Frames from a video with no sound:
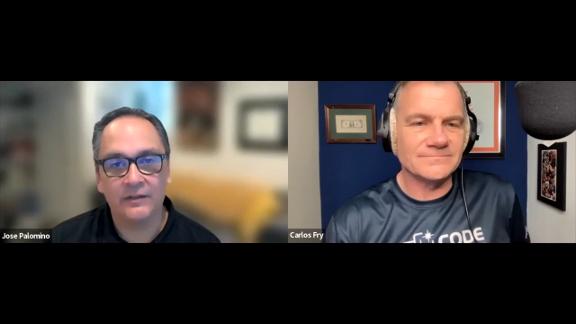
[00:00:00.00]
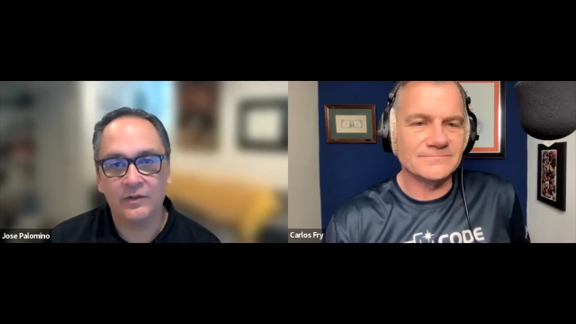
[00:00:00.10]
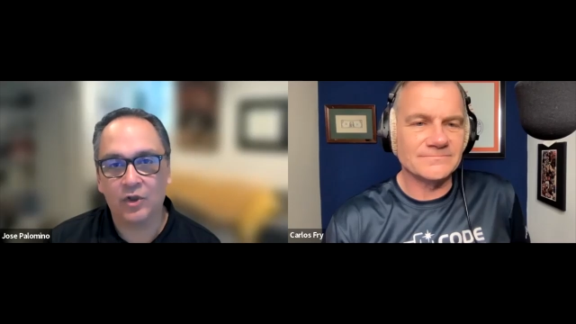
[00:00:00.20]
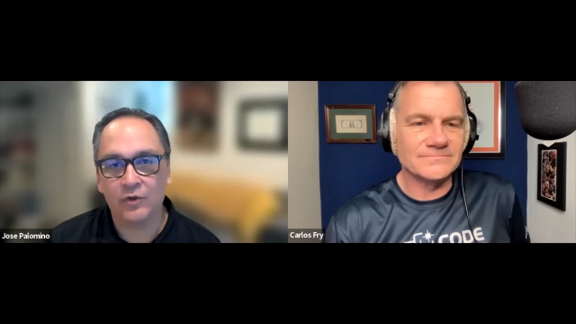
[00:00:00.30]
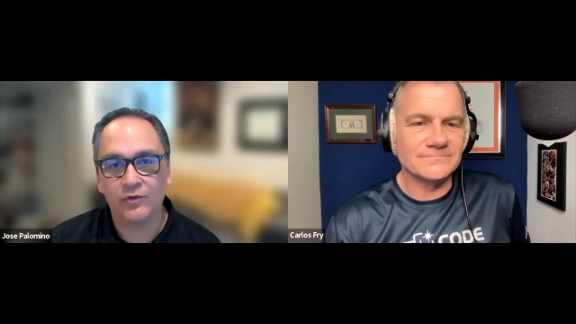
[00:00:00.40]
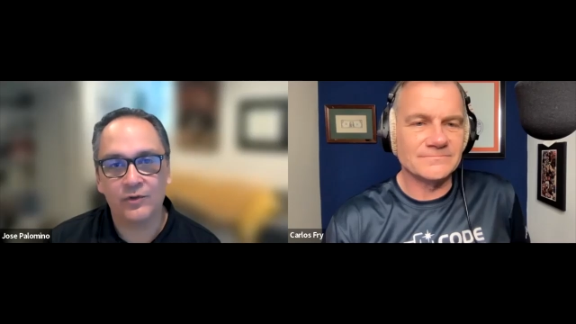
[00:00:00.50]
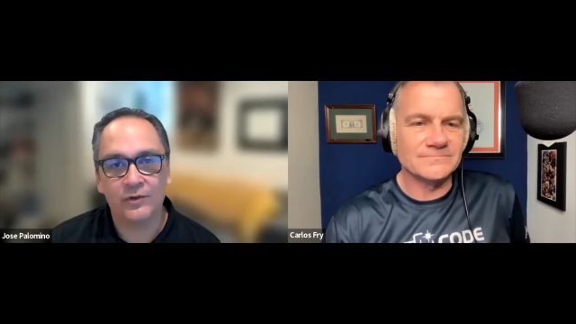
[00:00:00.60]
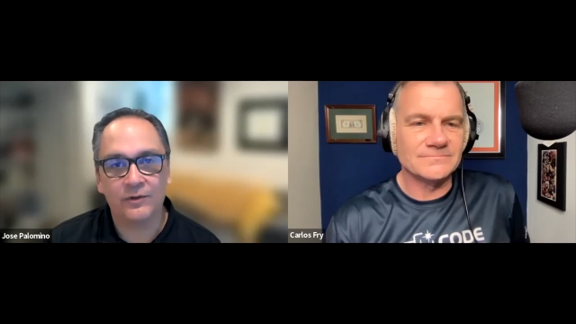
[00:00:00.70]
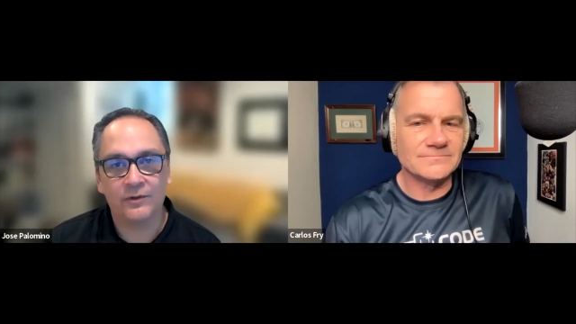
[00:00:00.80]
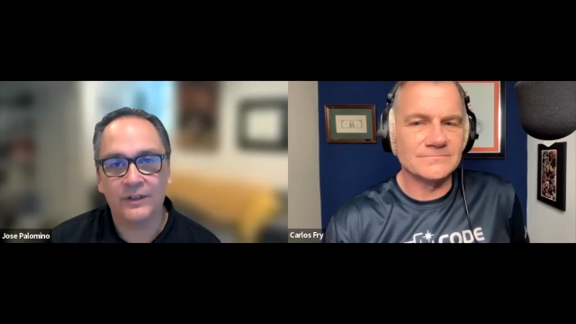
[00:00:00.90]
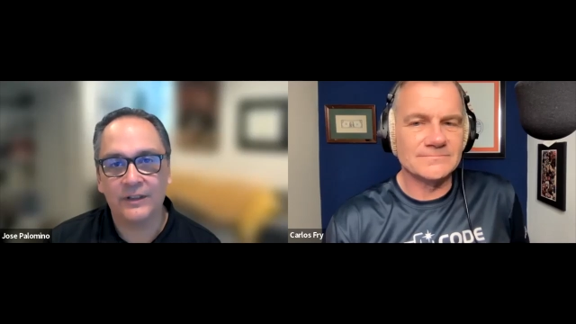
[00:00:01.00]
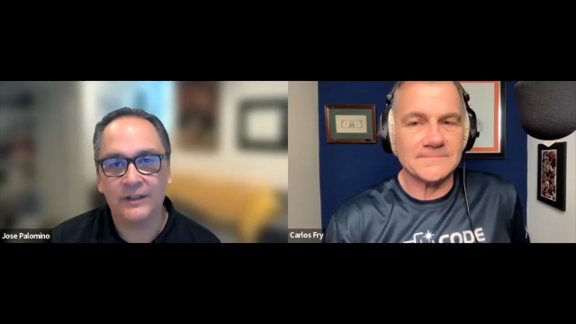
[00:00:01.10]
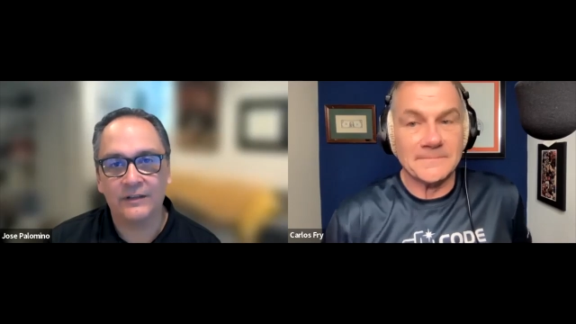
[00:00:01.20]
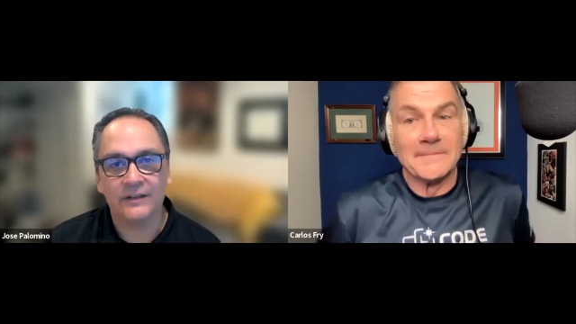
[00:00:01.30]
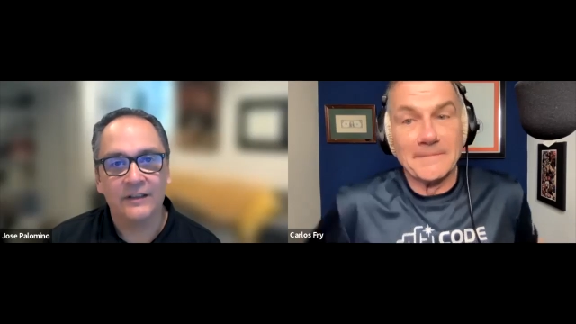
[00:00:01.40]
Speaker 1: culture
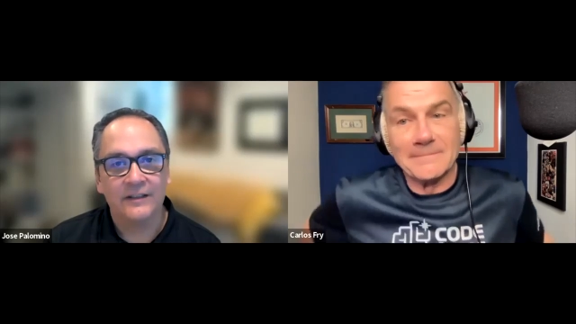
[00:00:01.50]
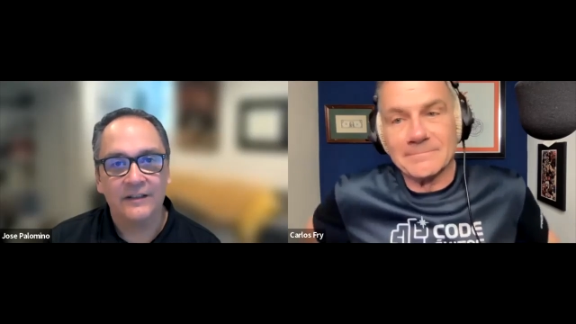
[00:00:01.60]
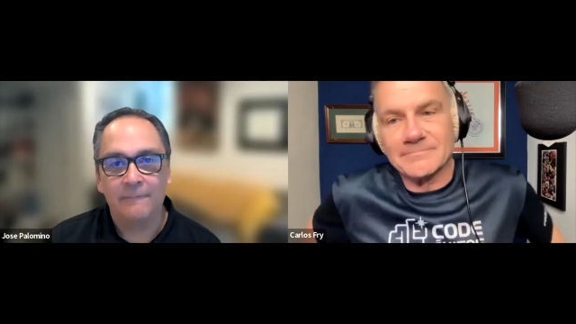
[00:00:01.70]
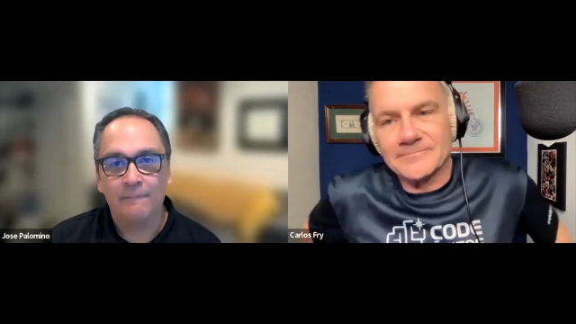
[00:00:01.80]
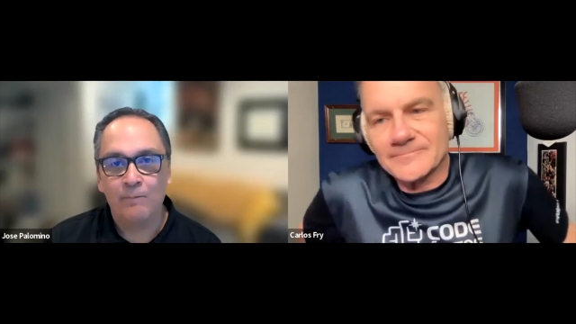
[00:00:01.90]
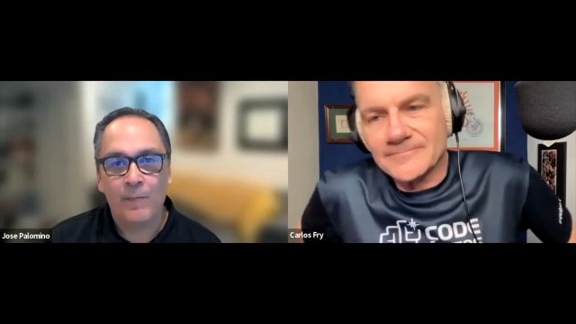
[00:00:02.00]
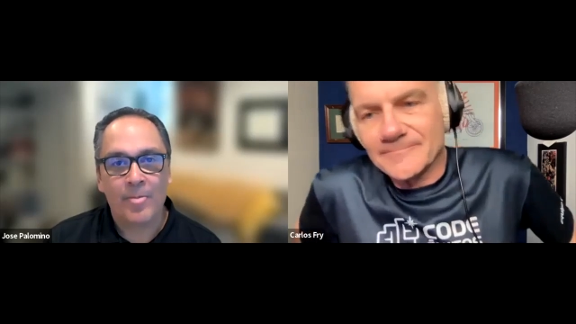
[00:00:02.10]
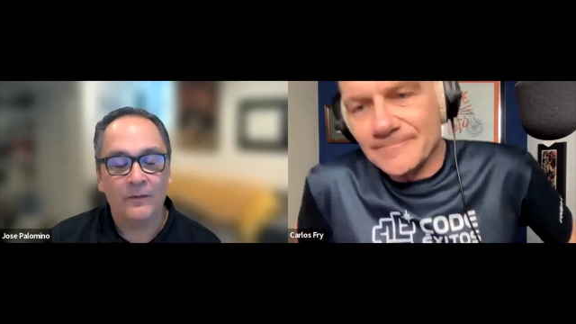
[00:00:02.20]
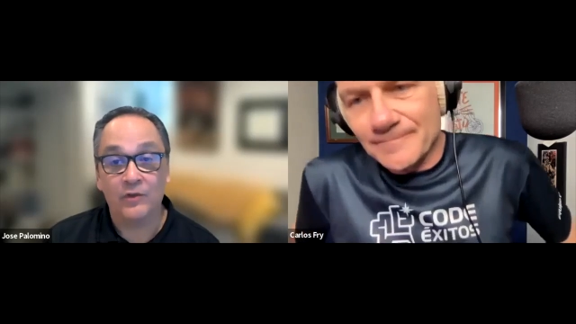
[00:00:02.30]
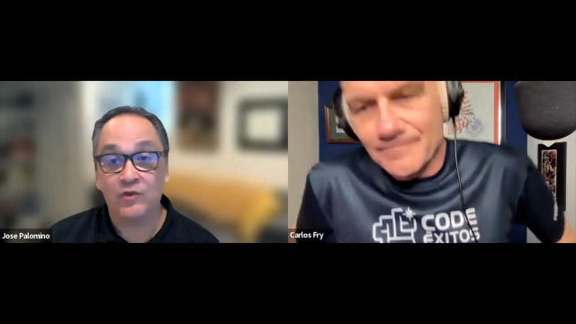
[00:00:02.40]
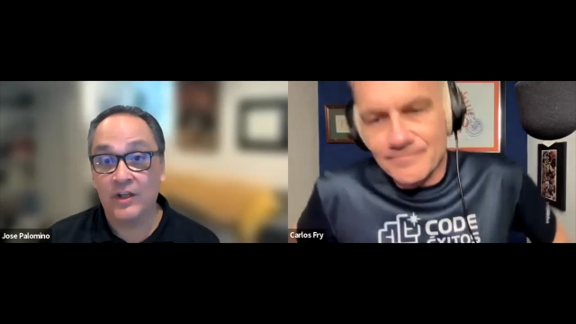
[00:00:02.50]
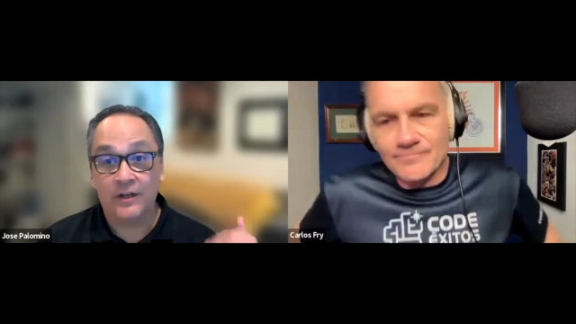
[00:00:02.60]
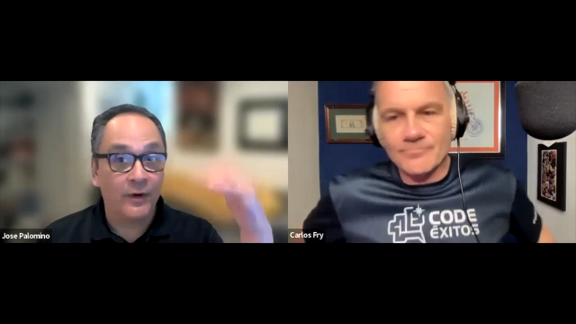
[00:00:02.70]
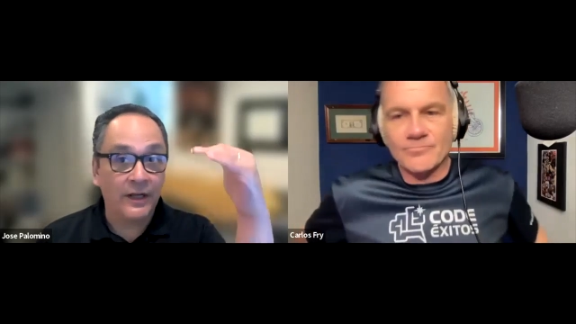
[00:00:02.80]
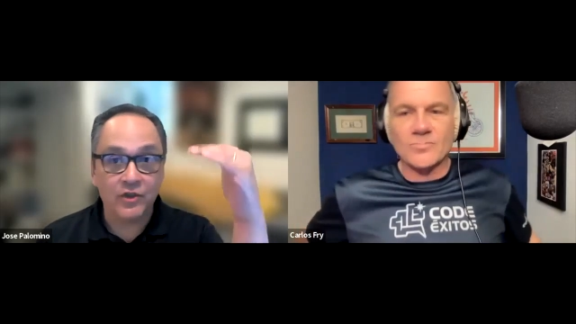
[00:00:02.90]
and the
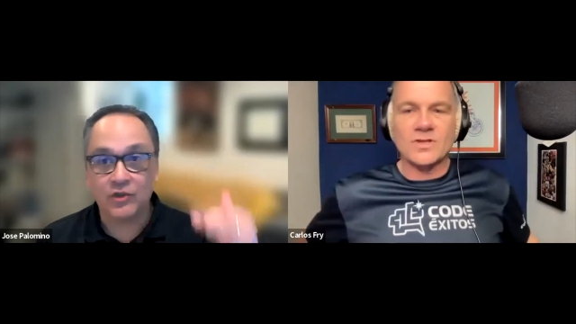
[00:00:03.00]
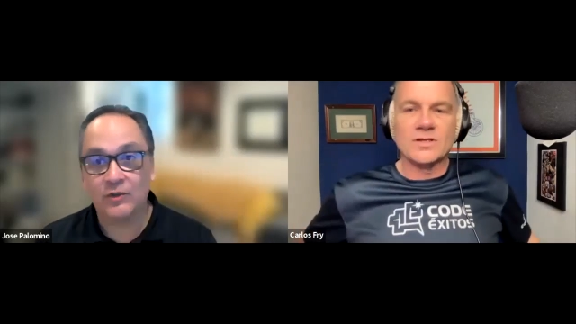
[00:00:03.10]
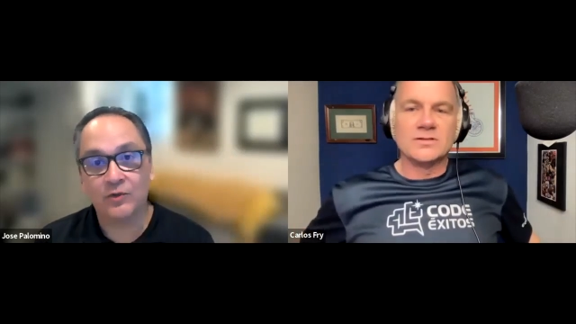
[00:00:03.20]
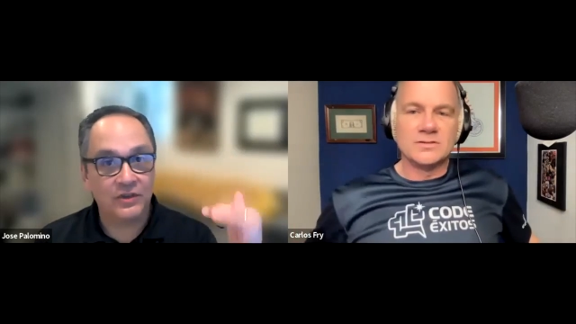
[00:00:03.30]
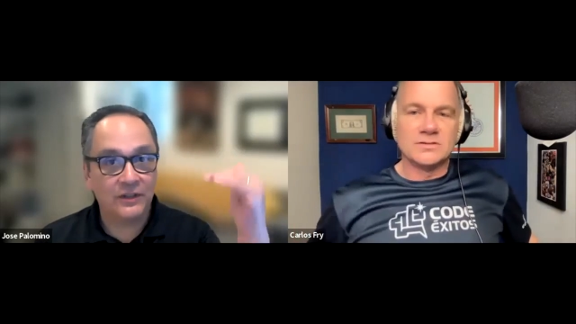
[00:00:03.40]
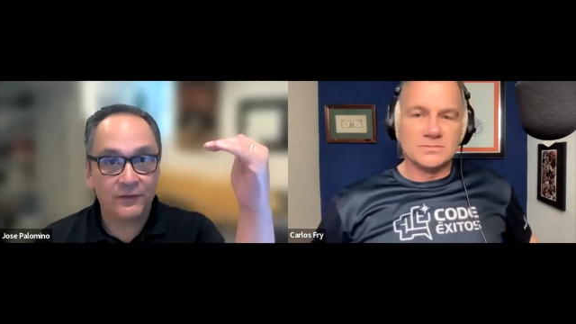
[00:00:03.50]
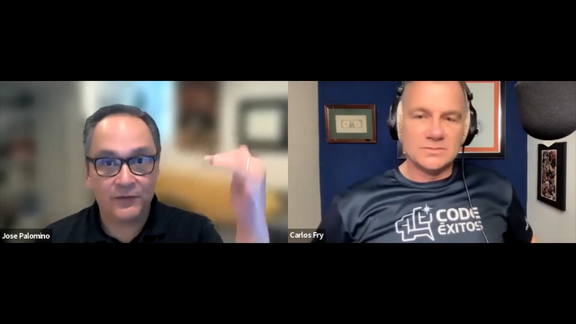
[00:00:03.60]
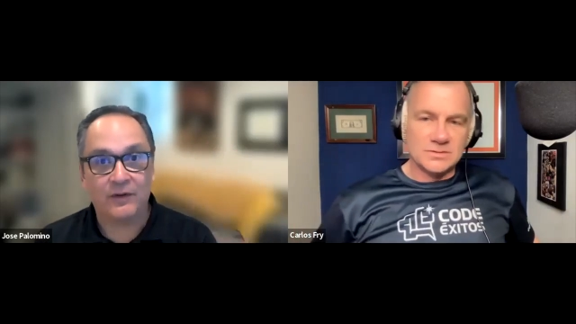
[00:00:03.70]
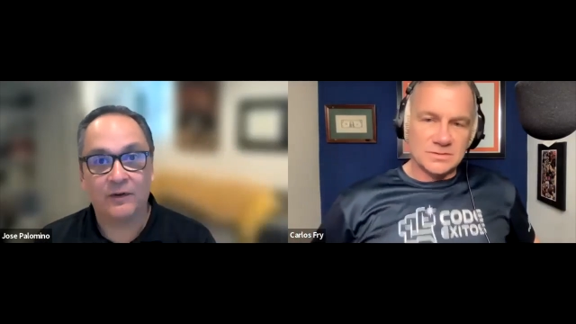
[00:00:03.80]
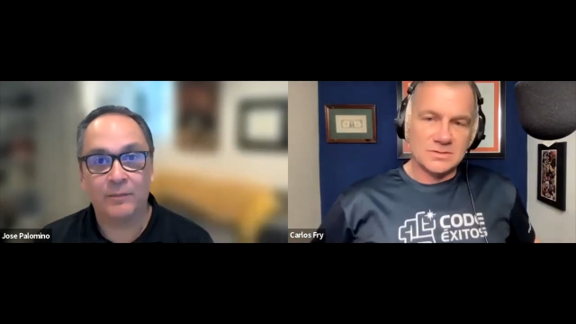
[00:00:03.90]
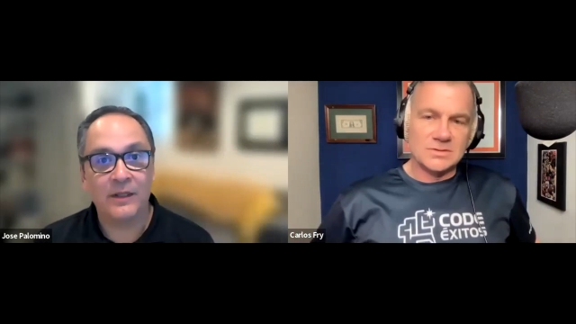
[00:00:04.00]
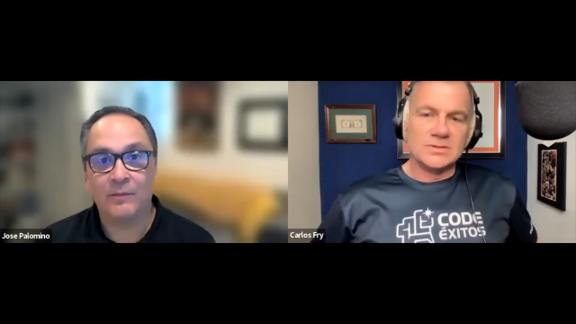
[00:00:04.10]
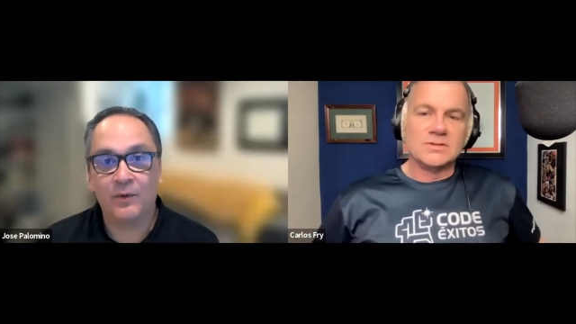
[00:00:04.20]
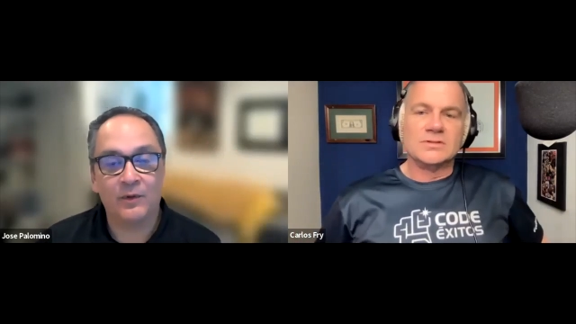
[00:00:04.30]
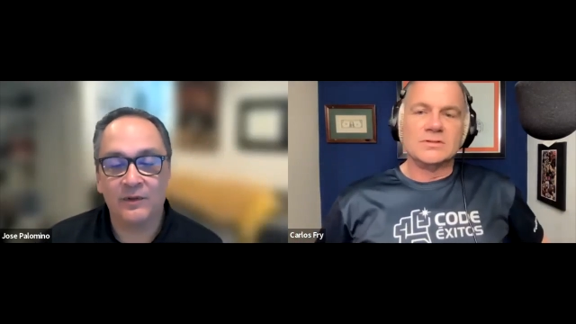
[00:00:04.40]
generational shifts on
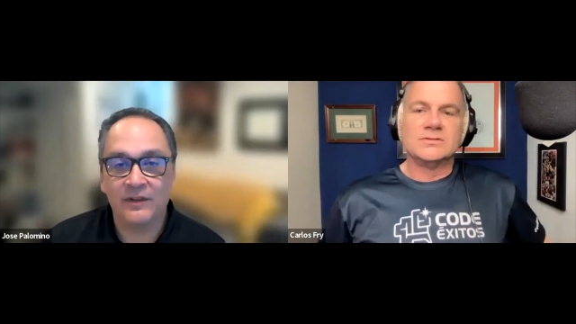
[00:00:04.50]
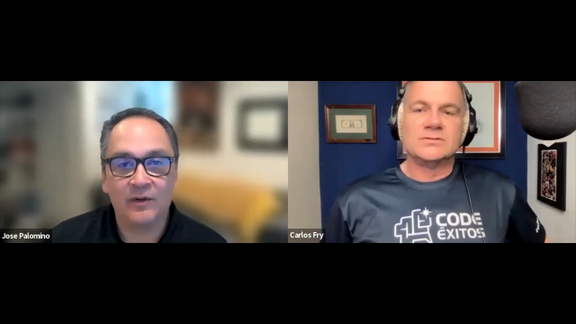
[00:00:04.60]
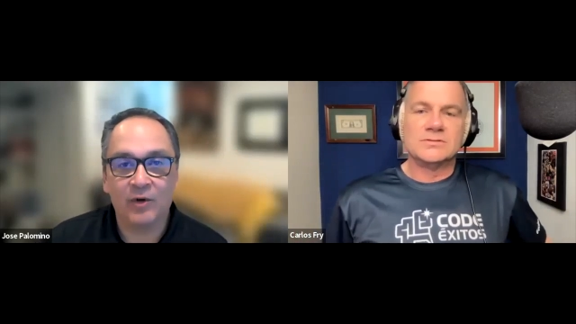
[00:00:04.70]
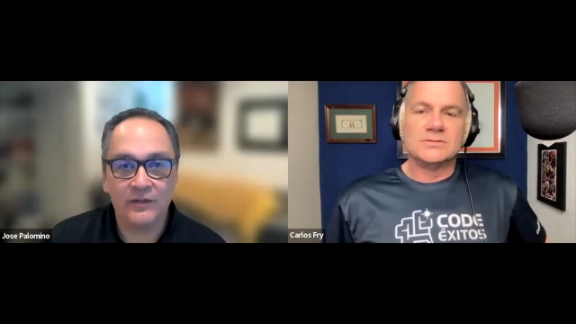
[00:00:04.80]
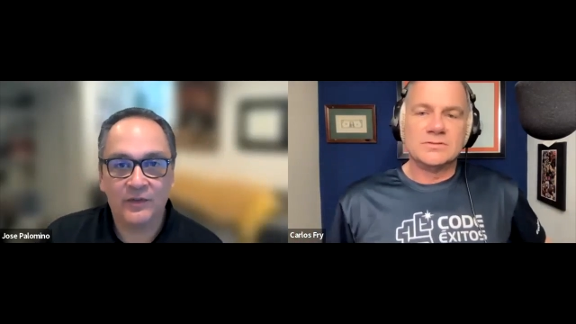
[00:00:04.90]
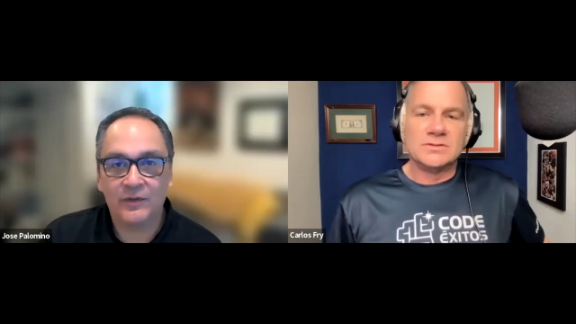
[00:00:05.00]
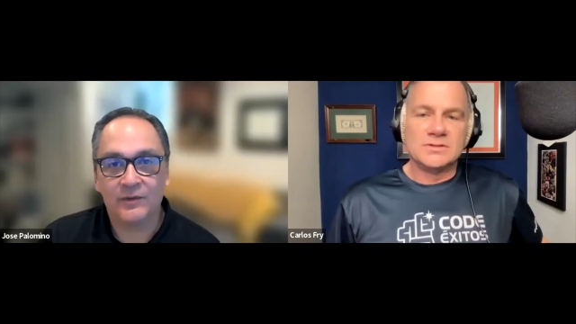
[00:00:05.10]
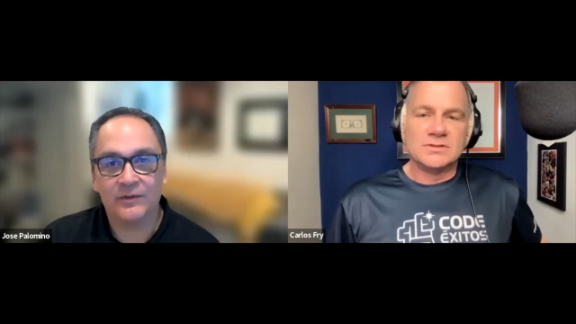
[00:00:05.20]
people also,